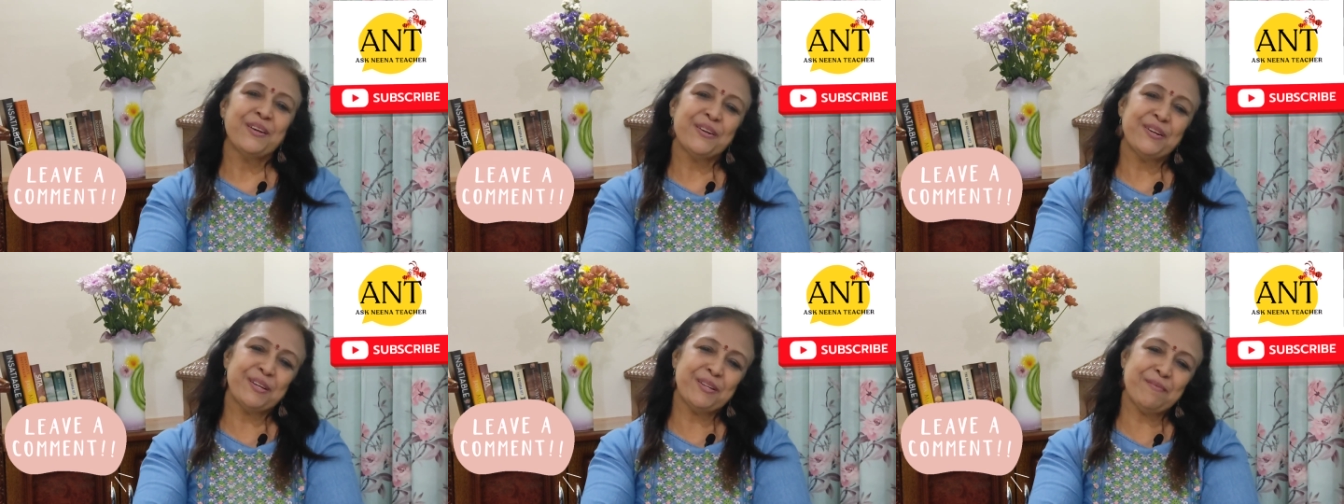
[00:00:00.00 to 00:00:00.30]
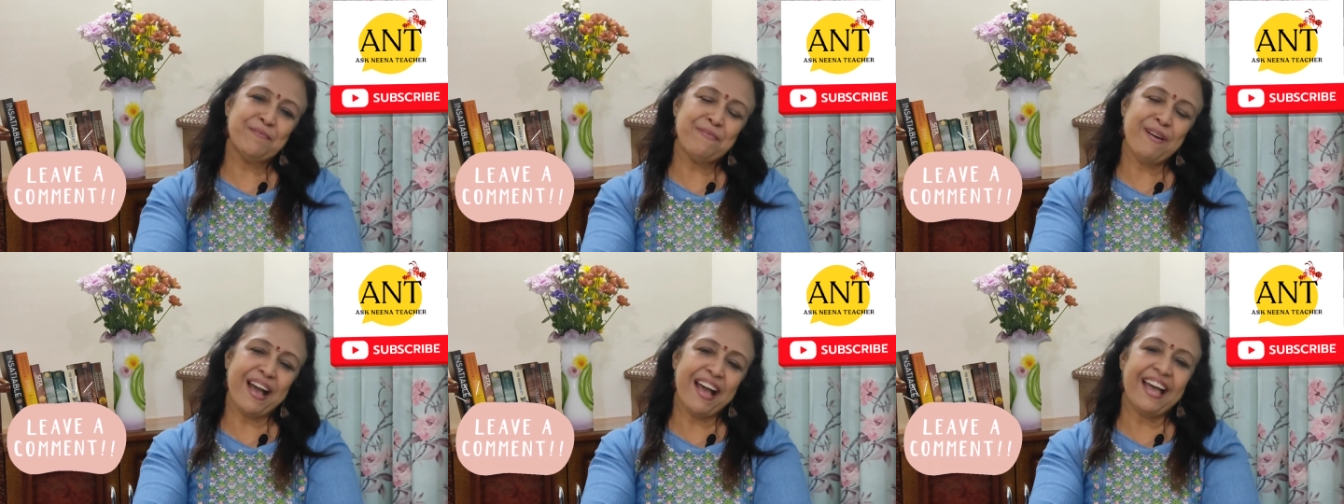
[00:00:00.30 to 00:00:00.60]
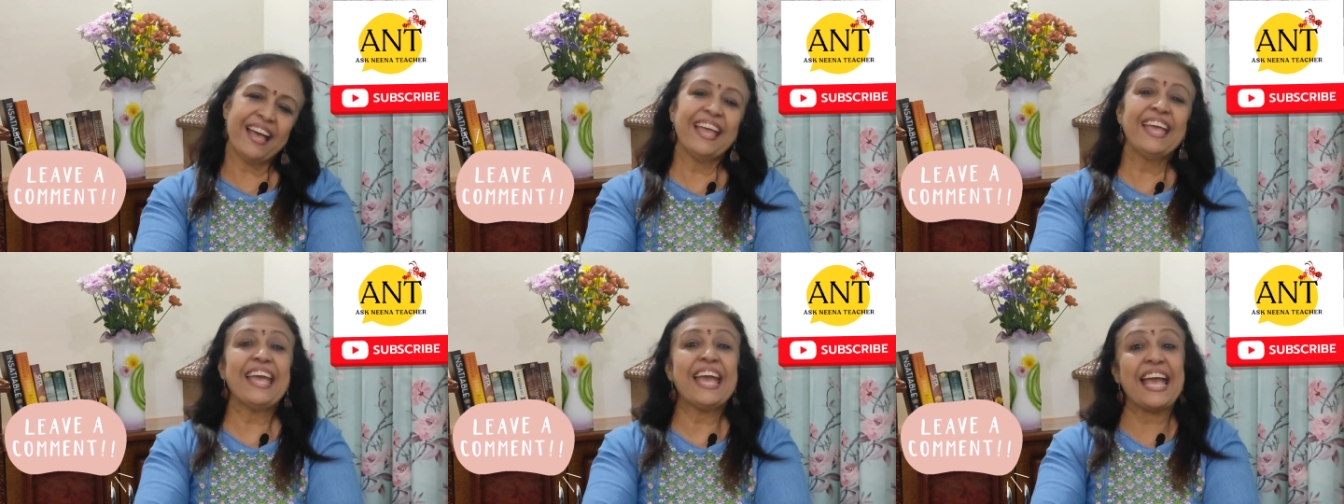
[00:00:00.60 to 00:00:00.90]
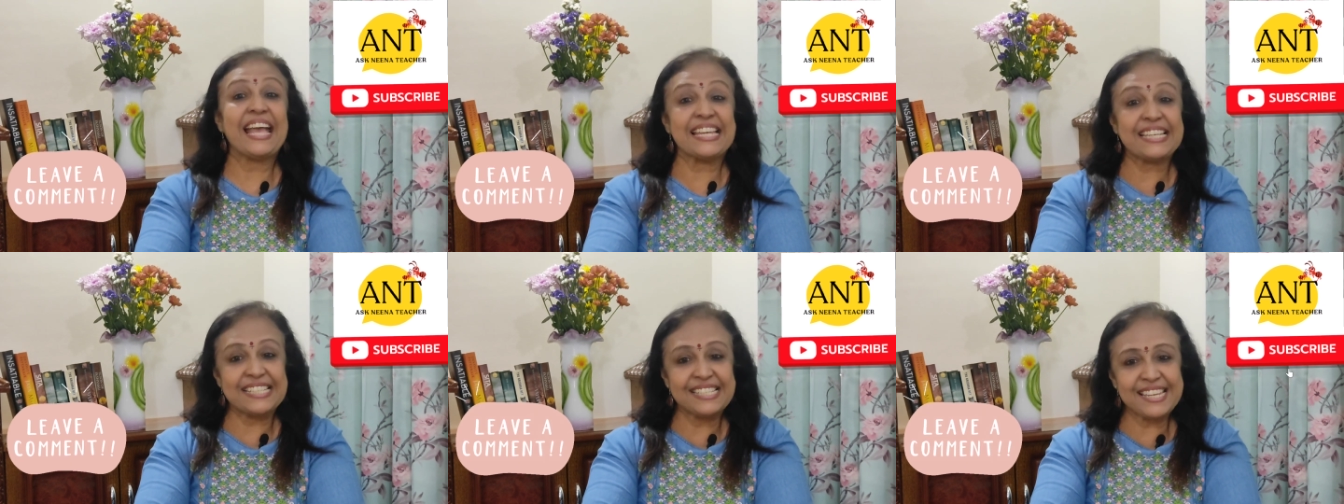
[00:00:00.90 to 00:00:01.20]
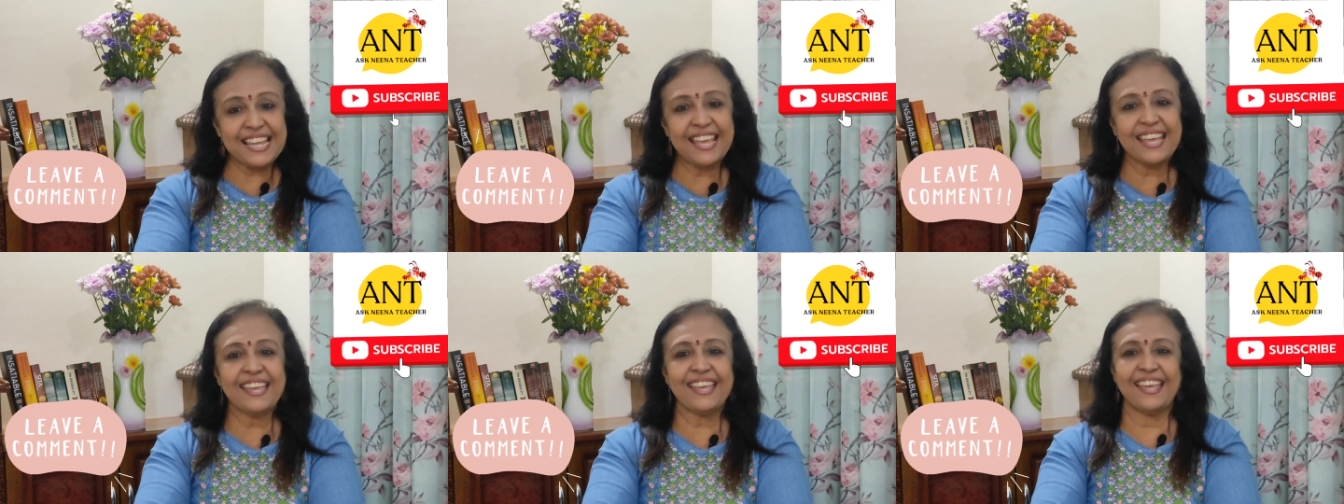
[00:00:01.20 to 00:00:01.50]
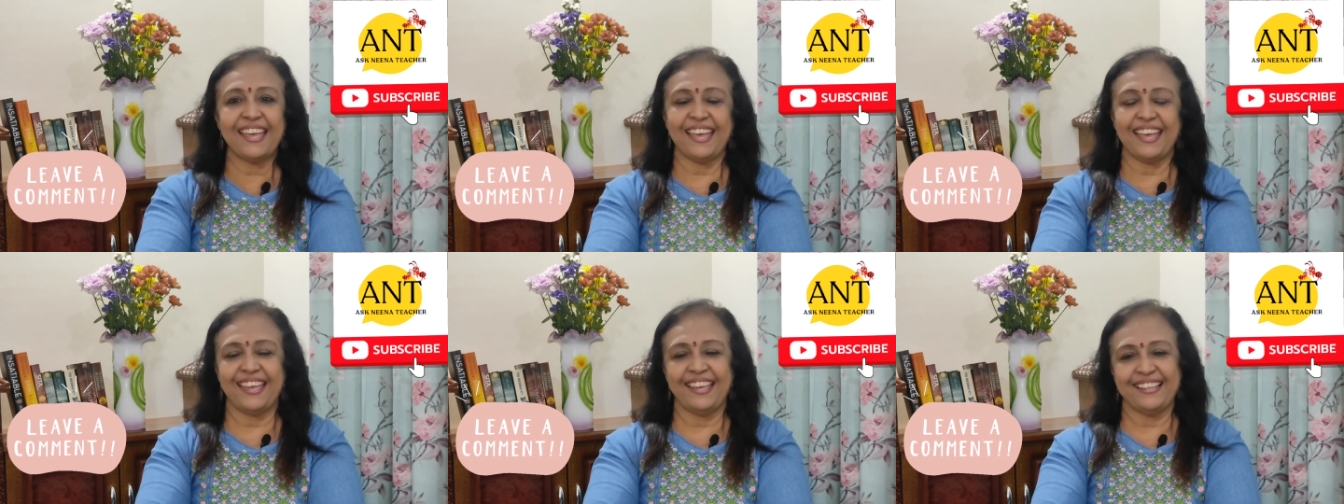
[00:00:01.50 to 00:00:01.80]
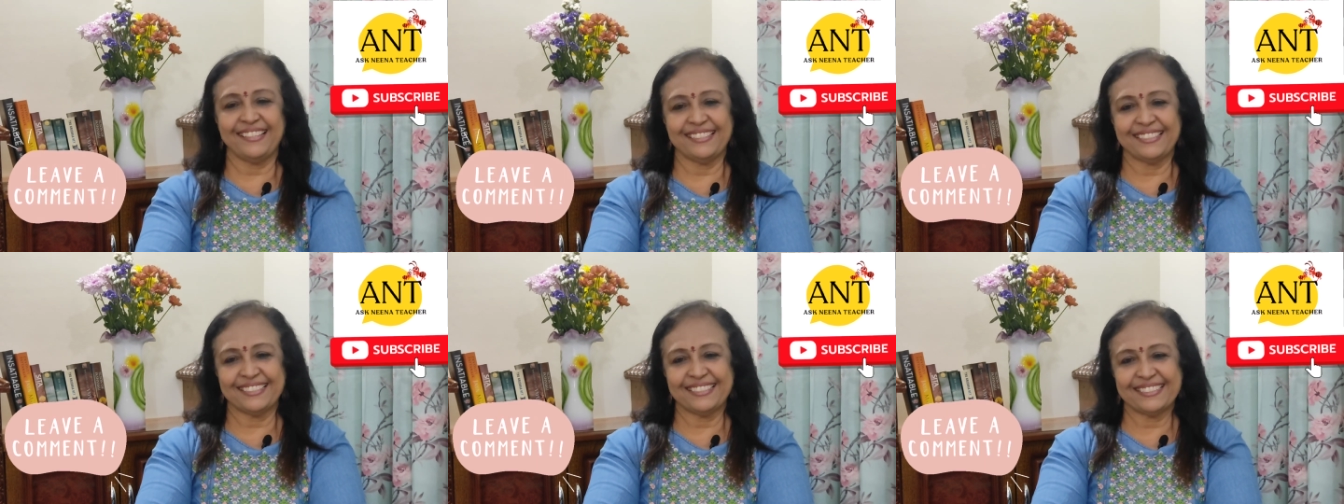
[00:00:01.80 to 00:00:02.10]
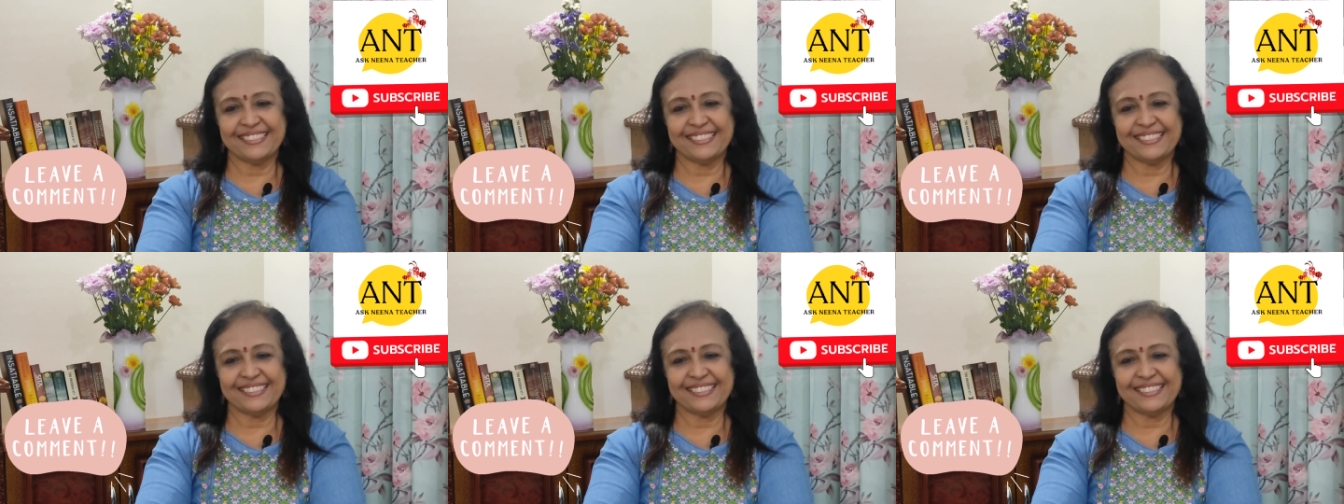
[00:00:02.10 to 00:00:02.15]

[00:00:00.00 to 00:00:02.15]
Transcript: Goodbye and take care.